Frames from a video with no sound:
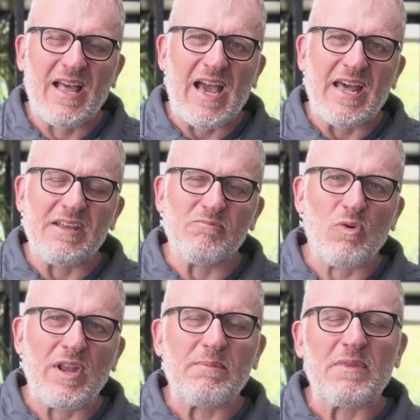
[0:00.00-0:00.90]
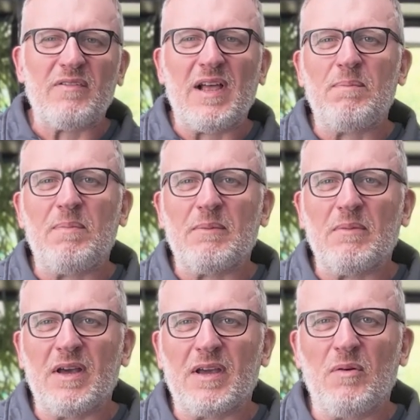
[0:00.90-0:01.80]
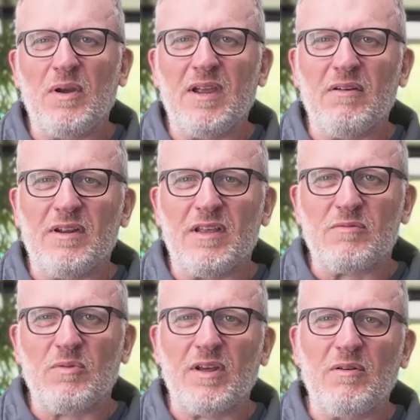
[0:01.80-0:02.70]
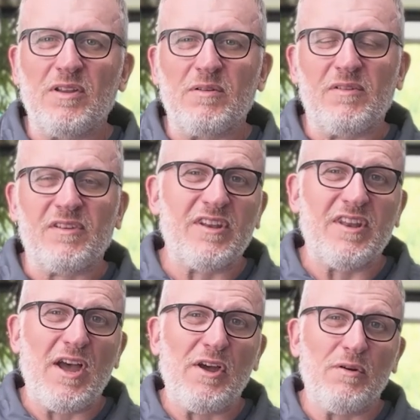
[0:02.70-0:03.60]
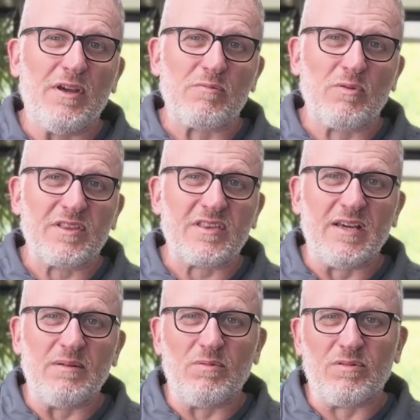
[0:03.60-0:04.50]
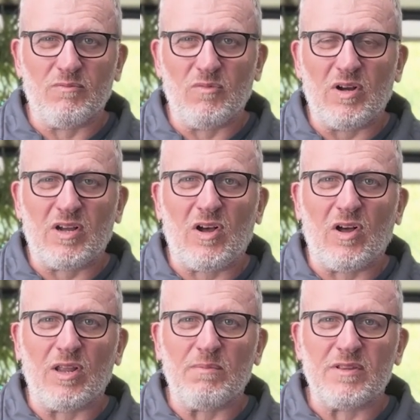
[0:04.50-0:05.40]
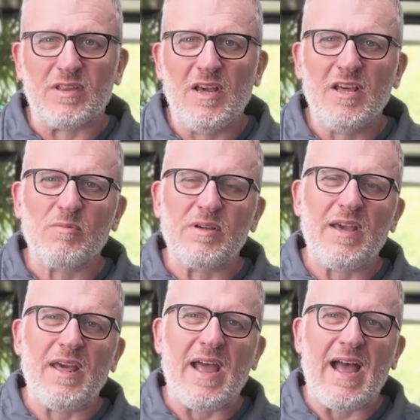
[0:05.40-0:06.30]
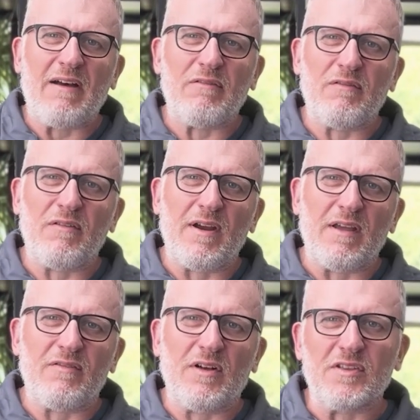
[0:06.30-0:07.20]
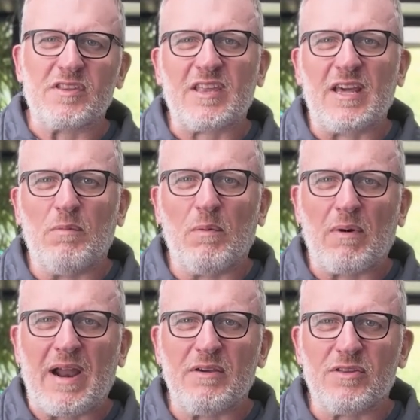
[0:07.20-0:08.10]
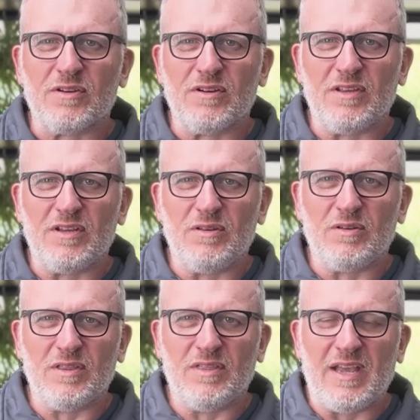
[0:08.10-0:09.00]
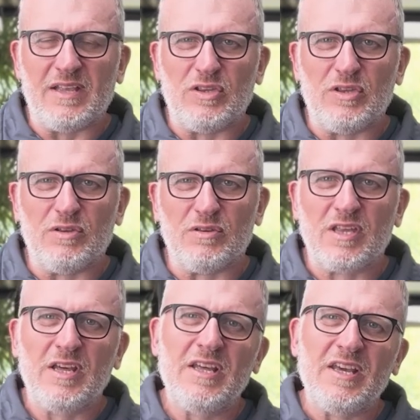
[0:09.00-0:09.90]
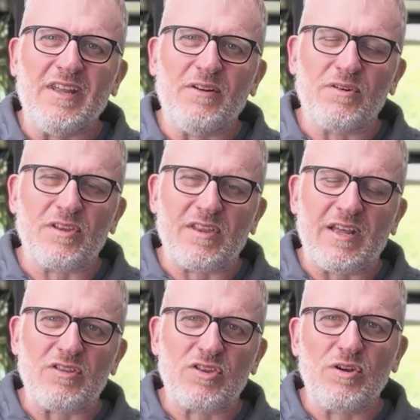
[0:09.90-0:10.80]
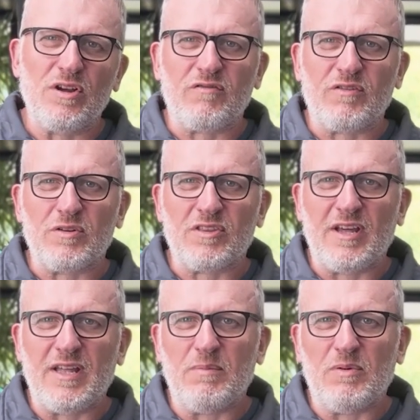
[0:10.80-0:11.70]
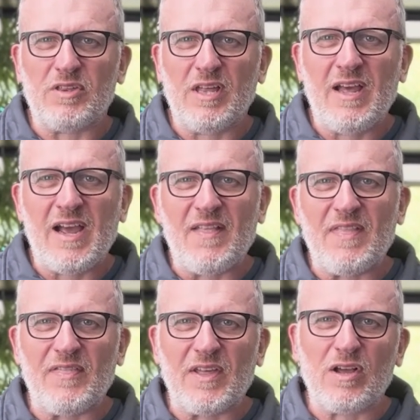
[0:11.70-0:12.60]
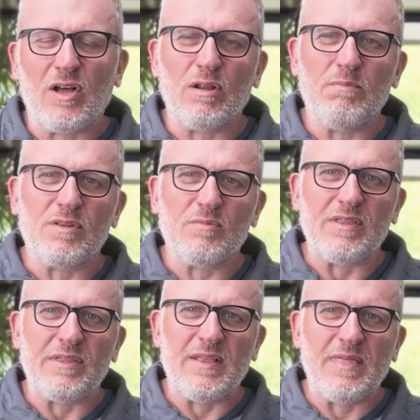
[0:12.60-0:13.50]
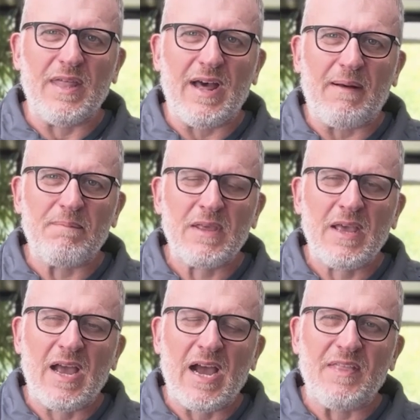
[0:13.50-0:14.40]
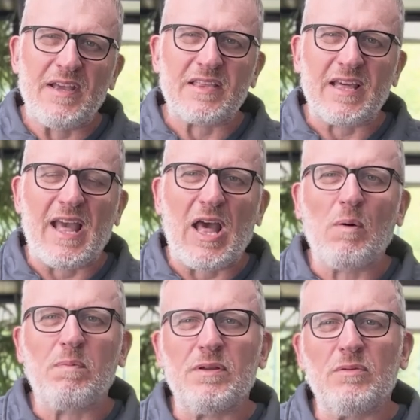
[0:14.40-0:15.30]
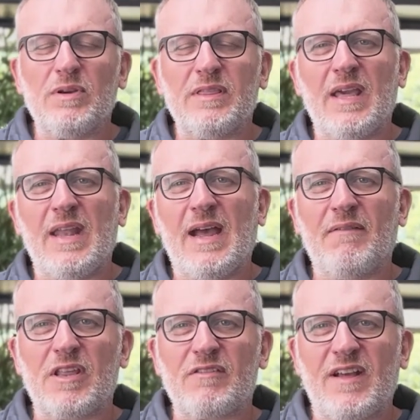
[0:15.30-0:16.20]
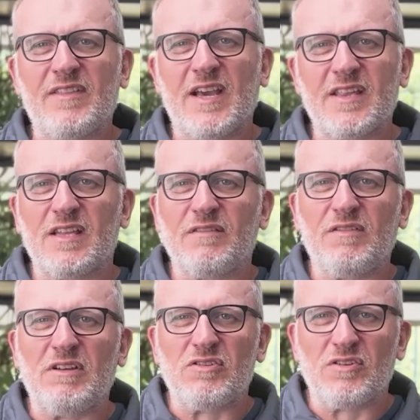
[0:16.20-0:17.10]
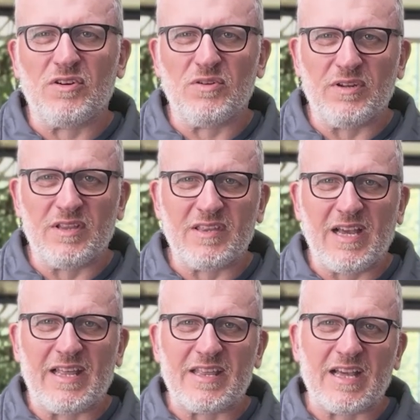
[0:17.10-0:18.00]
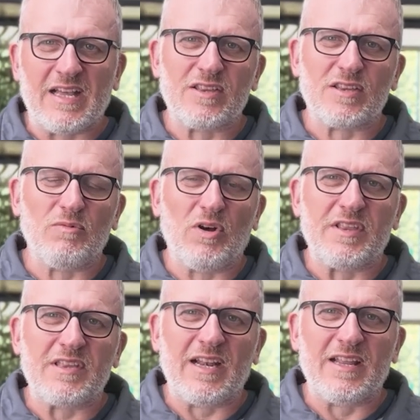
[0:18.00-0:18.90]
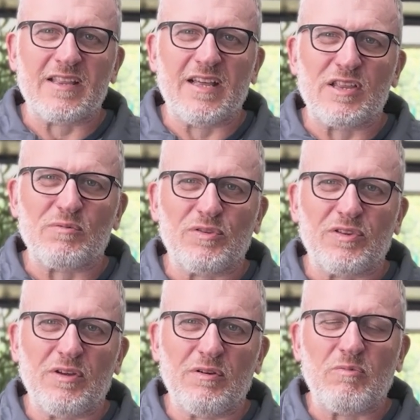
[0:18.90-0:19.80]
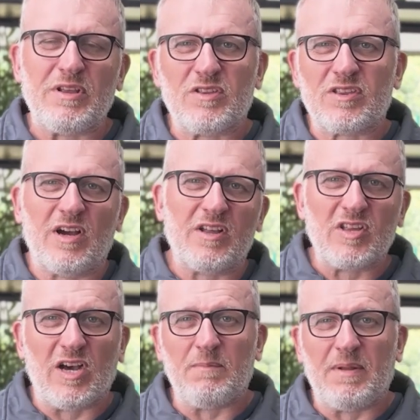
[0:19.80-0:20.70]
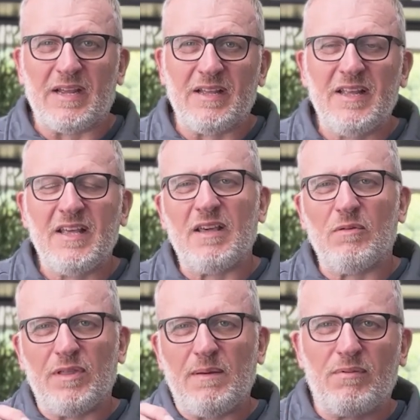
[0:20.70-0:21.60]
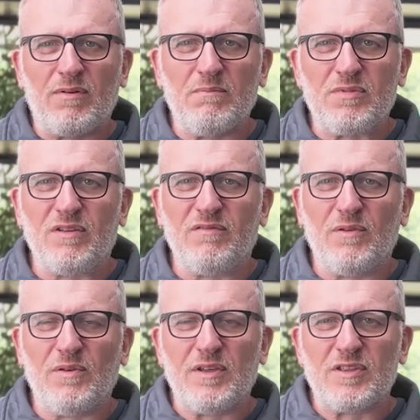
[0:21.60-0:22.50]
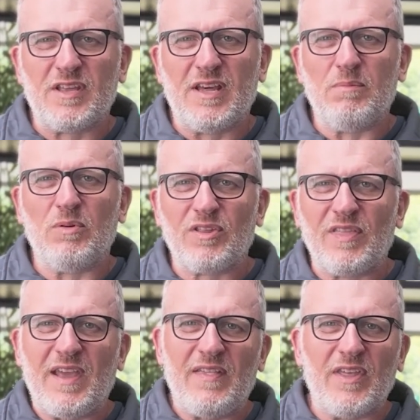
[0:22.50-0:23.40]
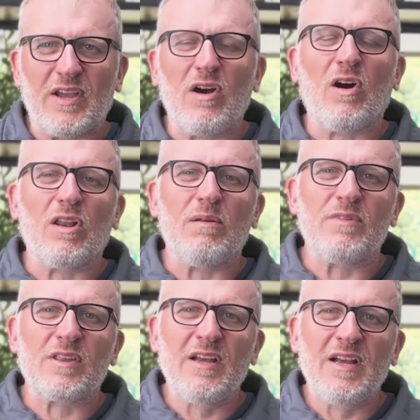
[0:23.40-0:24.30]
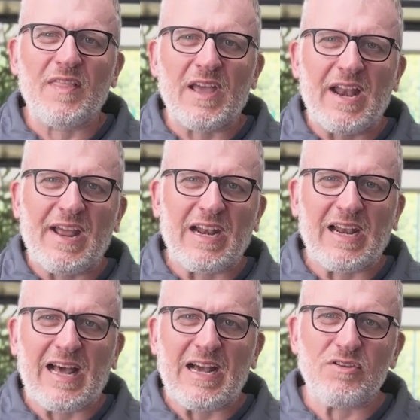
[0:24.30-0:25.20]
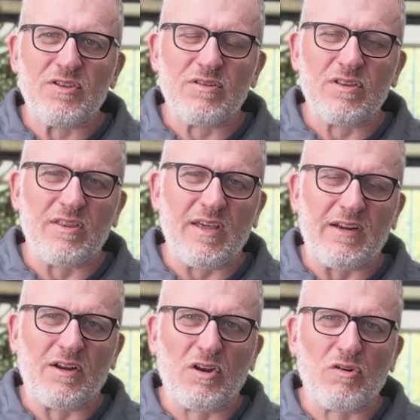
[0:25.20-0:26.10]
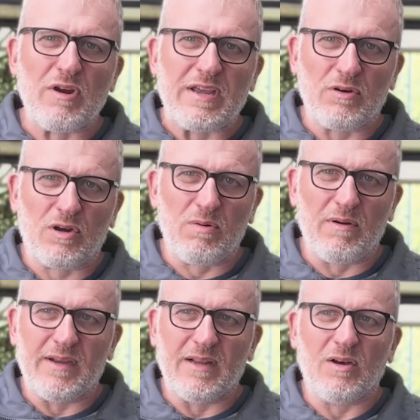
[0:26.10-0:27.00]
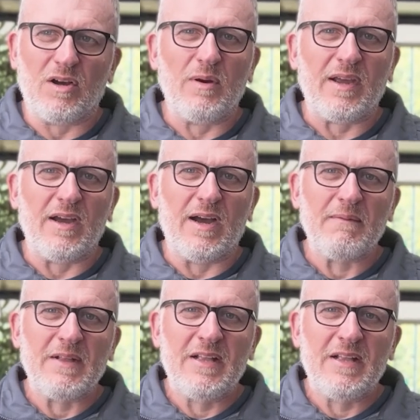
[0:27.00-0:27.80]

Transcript: And then when I'm developing my queries, what I wanted to know is what tables and what columns. We then have a very advanced table browser that you can then use in order to then search for your tables and then the columns within that. And then to help you, we then have this fantastic feature called IntelliSense. And what IntelliSense will do, when you start typing, it will then prompt you for those tables and then the columns that then allows you to then create your query a lot quicker.